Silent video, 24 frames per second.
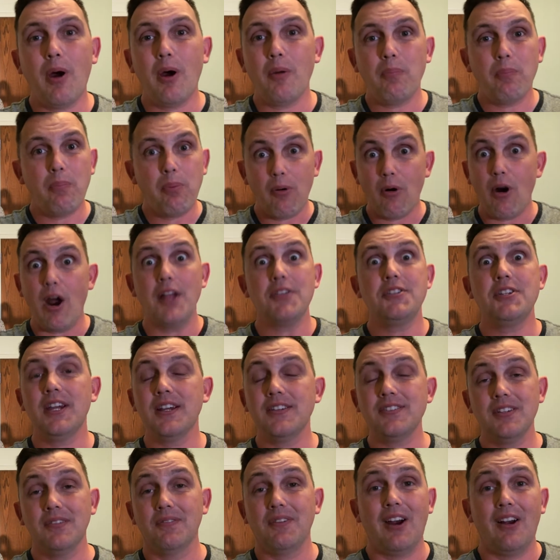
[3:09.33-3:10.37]
Our
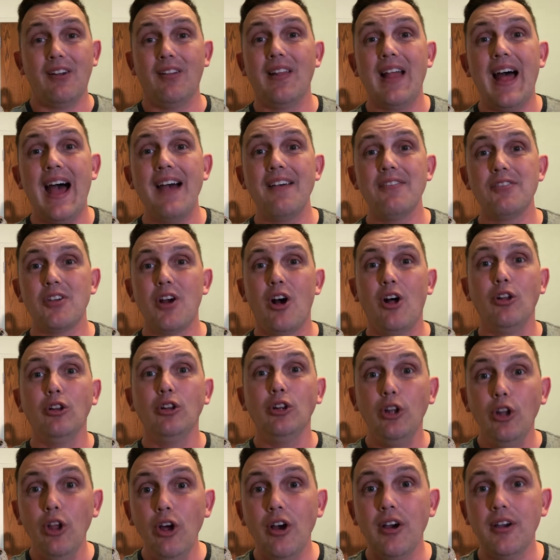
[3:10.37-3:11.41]
projects of our lives all
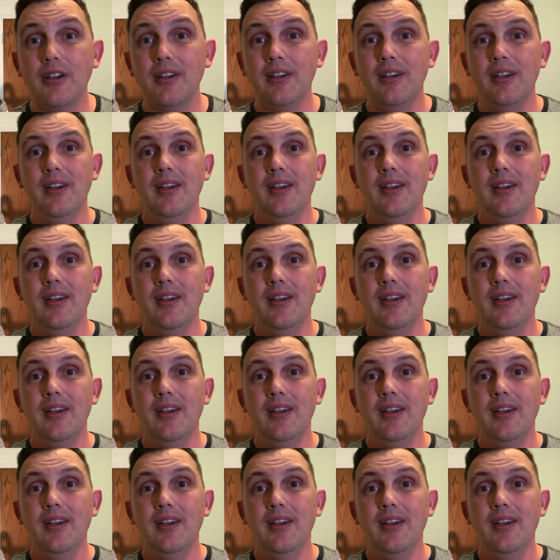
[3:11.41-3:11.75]
look